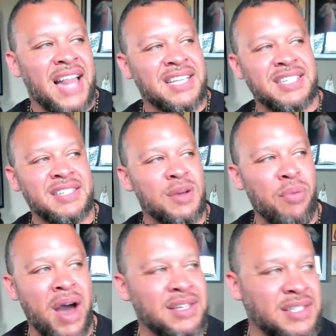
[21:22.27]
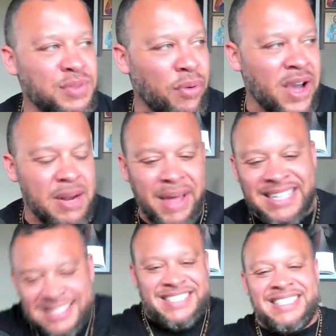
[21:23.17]
I listen to some Protestants pray and I'm like,
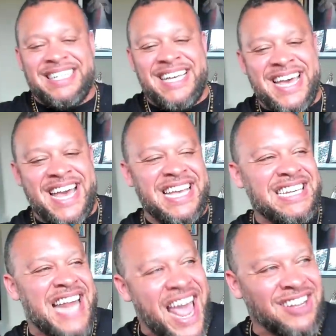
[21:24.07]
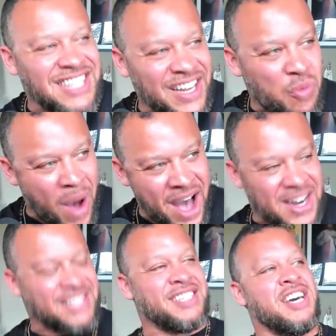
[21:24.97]
yeah, he nailed it. Wow,
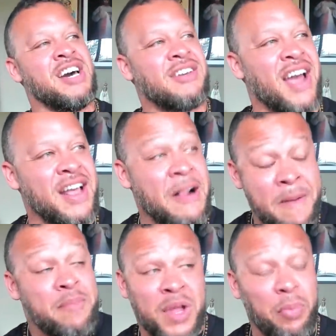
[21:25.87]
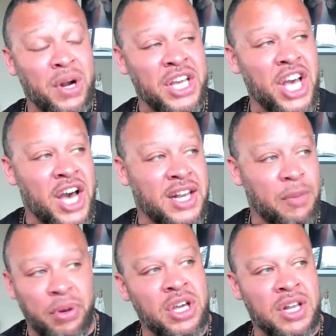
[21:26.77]
that's good, right? They're pretty good. They're
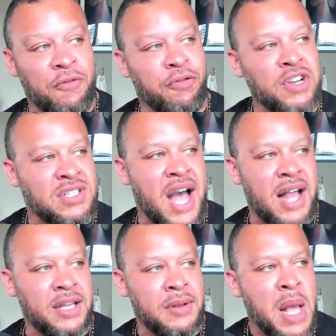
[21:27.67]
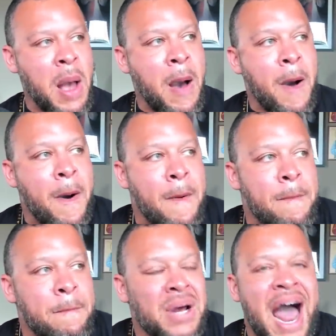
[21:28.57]
pretty good at freestyling.
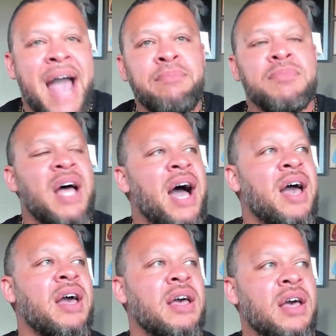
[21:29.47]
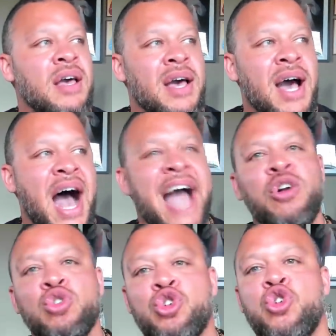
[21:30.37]
But I'm I
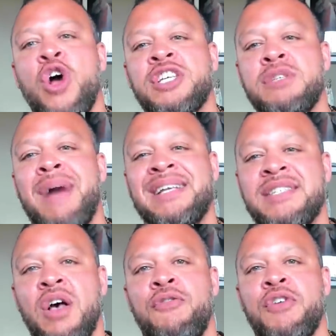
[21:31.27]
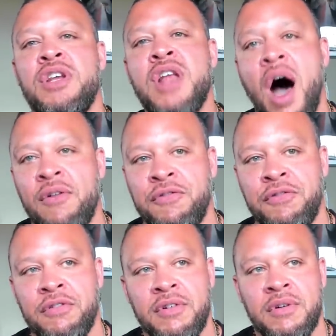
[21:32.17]
don't trust myself
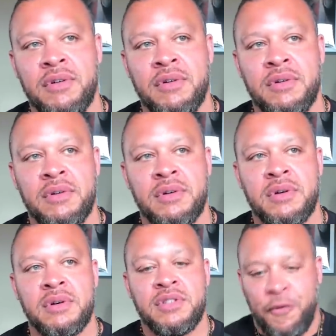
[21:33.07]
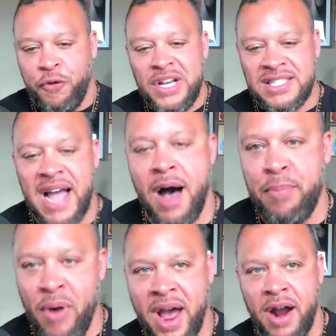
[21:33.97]
enough to freestyle
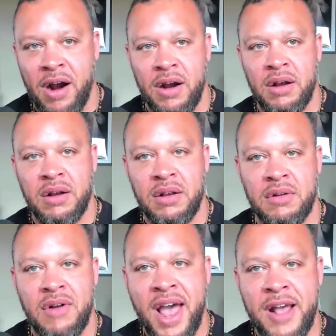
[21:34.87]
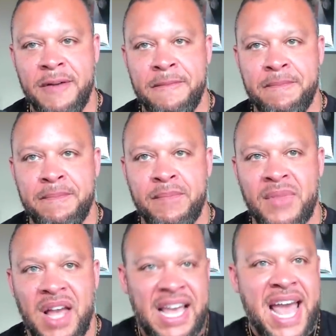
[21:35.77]
prayer, right?
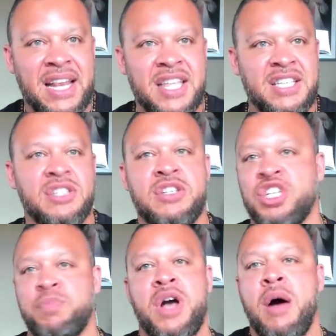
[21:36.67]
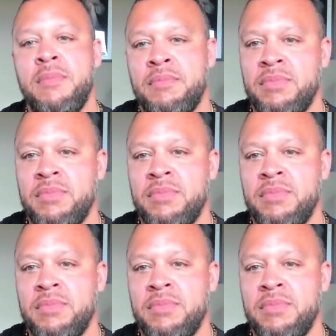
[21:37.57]
Again, this has just become